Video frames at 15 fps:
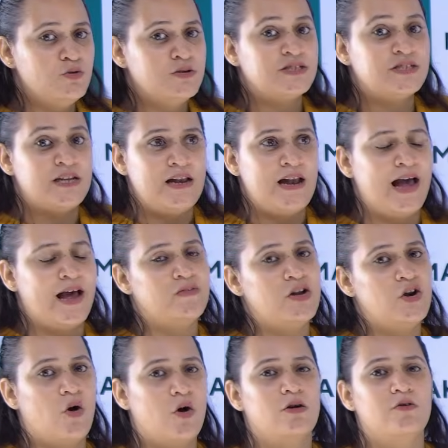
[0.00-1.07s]
You still have
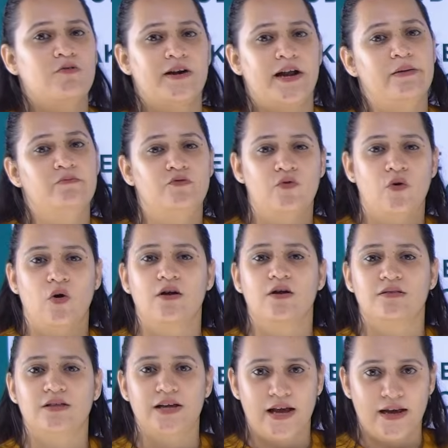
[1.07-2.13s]
a lot of time
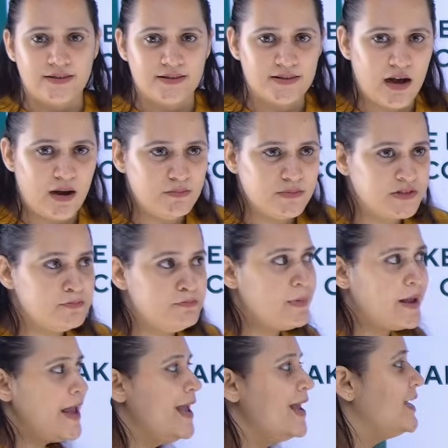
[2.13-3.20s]
for the exams.
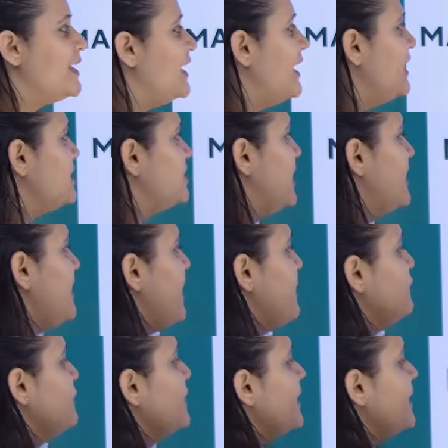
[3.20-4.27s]
Make each and
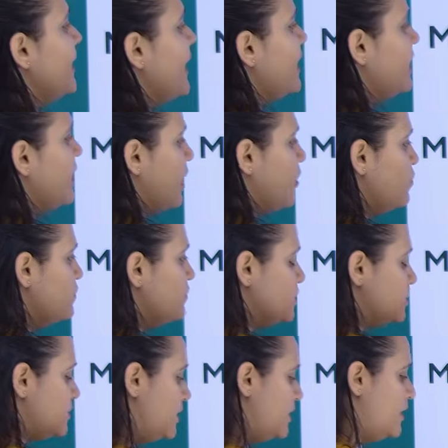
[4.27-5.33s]
every day
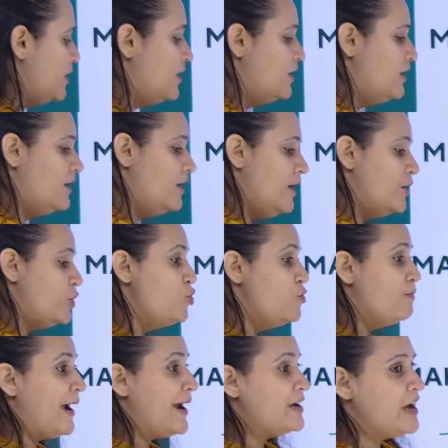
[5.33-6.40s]
count. You
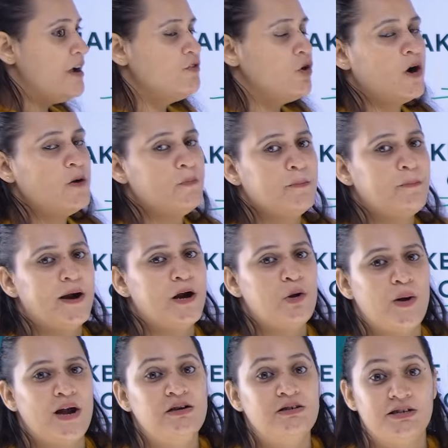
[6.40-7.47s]
might have not
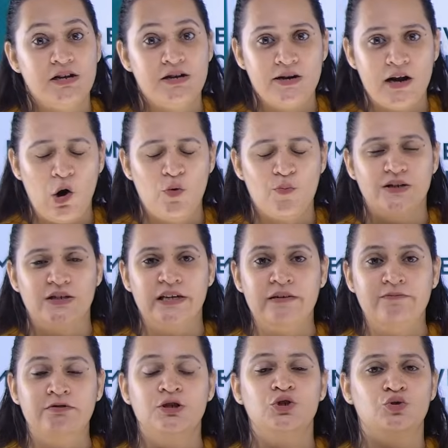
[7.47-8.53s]
prepared well till now, but
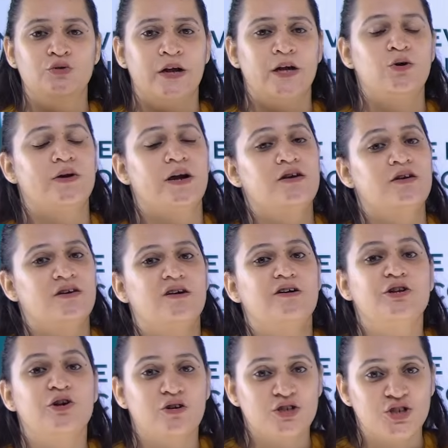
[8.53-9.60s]
even today you can
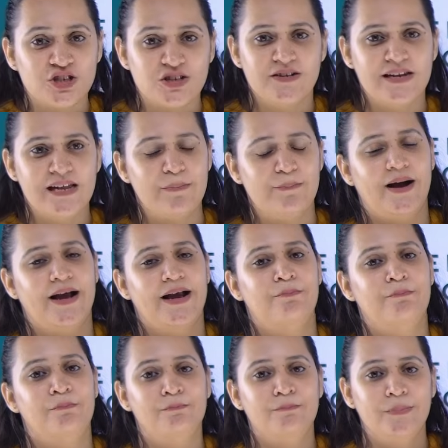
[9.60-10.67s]
turn your journey by
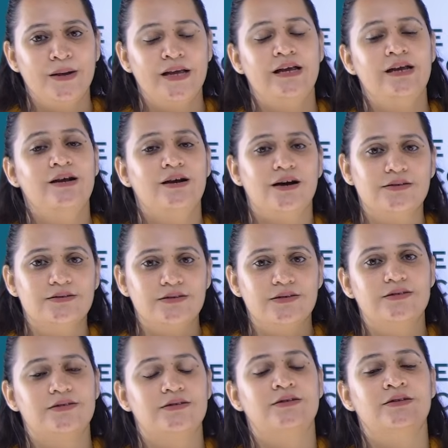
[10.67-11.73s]
being
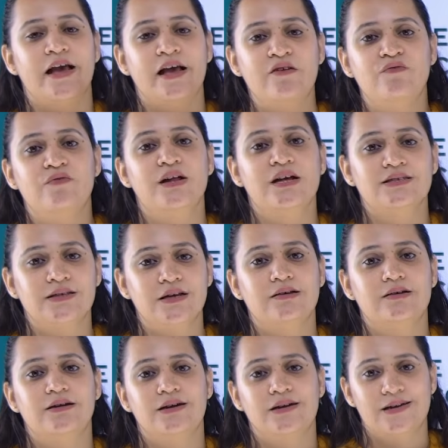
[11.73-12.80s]
consistent every
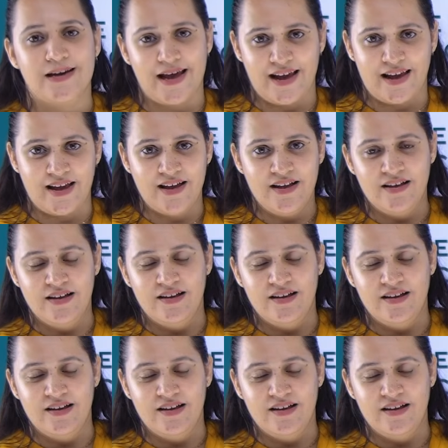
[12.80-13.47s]
single day.